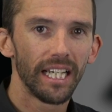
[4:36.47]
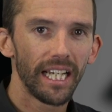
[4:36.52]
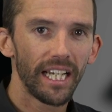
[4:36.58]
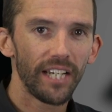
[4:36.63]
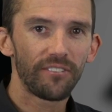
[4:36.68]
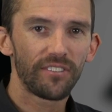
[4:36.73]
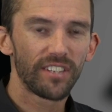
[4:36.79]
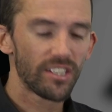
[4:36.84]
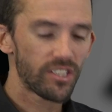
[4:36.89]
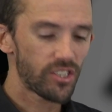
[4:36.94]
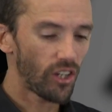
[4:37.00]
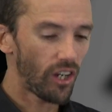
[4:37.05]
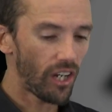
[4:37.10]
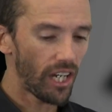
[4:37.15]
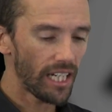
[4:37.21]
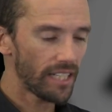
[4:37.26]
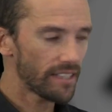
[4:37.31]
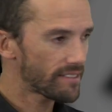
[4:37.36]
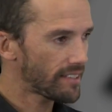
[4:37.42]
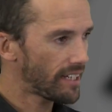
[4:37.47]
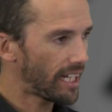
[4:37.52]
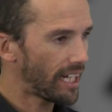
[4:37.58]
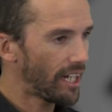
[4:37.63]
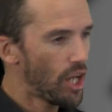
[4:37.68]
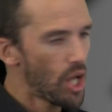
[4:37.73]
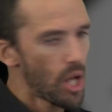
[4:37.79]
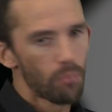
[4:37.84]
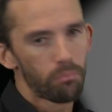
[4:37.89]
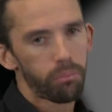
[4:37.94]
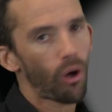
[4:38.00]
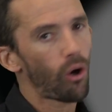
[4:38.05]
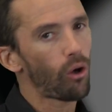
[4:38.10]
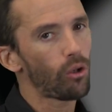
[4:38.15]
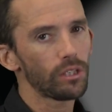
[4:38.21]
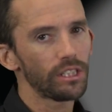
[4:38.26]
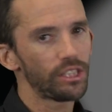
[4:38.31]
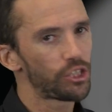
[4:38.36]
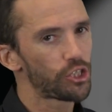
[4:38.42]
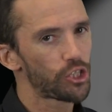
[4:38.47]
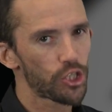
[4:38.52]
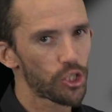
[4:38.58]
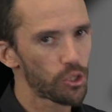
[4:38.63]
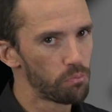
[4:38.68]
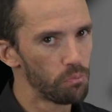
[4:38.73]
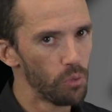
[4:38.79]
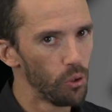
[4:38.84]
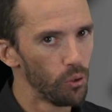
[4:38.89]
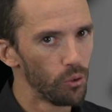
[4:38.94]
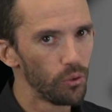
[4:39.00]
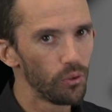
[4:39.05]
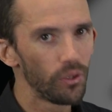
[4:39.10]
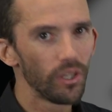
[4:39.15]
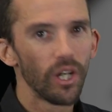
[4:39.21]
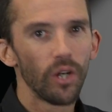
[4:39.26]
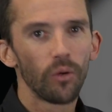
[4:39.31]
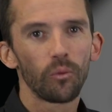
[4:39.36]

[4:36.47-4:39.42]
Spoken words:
If the tyres are polished smooth